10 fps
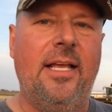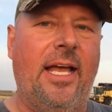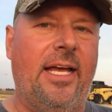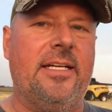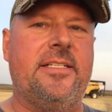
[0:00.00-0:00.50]

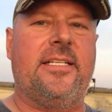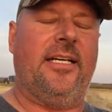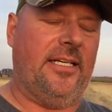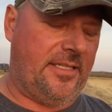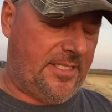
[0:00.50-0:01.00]
And
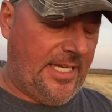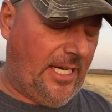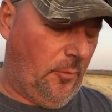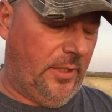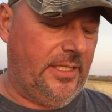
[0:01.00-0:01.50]
the
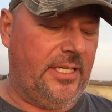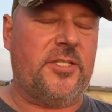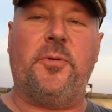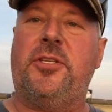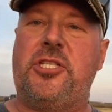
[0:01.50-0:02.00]
second one
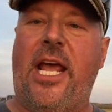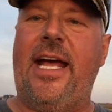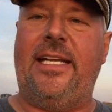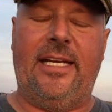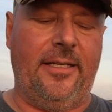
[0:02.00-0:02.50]
is with
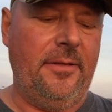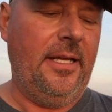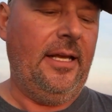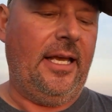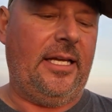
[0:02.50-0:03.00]
Chadia,
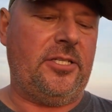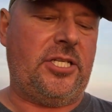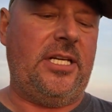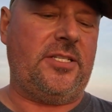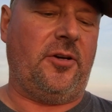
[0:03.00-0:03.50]
and
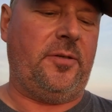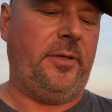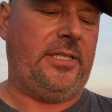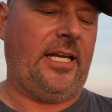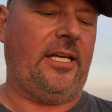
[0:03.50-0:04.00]
she's going to
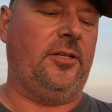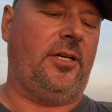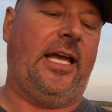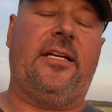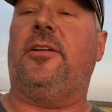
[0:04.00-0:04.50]
be taking a
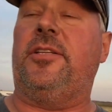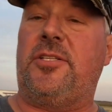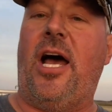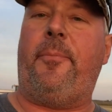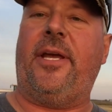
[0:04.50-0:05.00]
look at, the
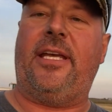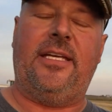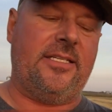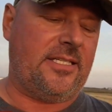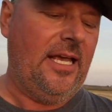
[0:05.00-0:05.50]
topic
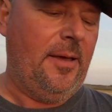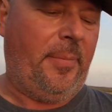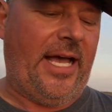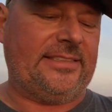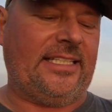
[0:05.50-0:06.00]
is
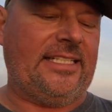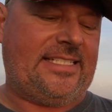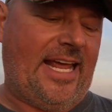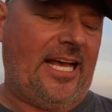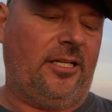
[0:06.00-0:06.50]
passing
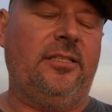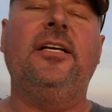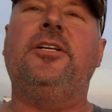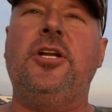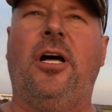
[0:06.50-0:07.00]
TEL
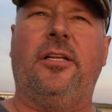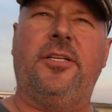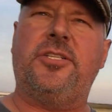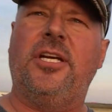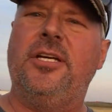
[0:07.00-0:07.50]

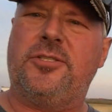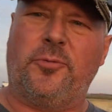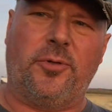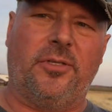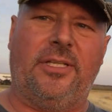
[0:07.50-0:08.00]
knowledge to
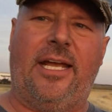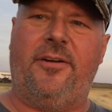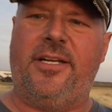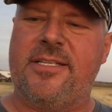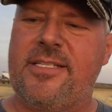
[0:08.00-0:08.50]
rural
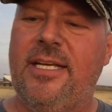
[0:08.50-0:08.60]
areas.